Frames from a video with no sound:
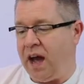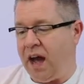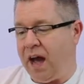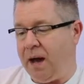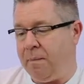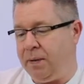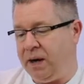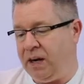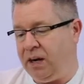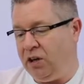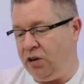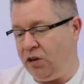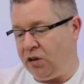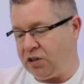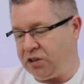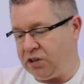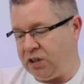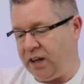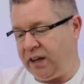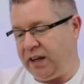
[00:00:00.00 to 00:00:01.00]
uh, but it
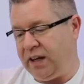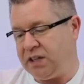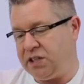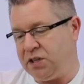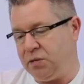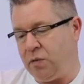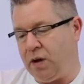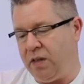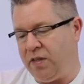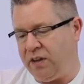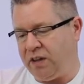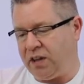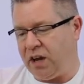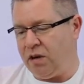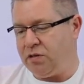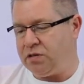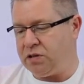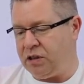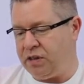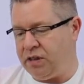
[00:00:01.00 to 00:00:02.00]
looks like it's the one that
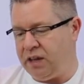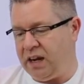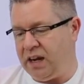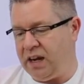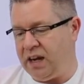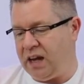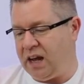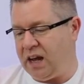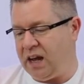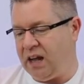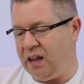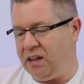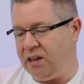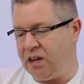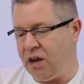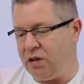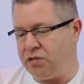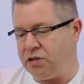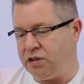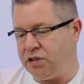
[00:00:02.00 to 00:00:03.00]
goes on the
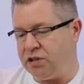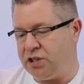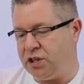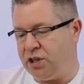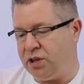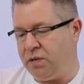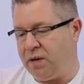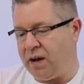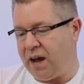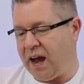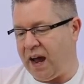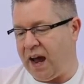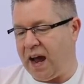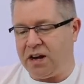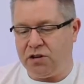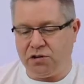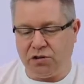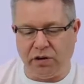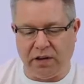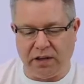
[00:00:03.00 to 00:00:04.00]
uh, goes onto uh,
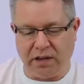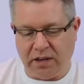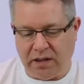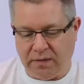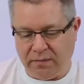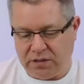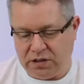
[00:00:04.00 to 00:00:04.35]
Android.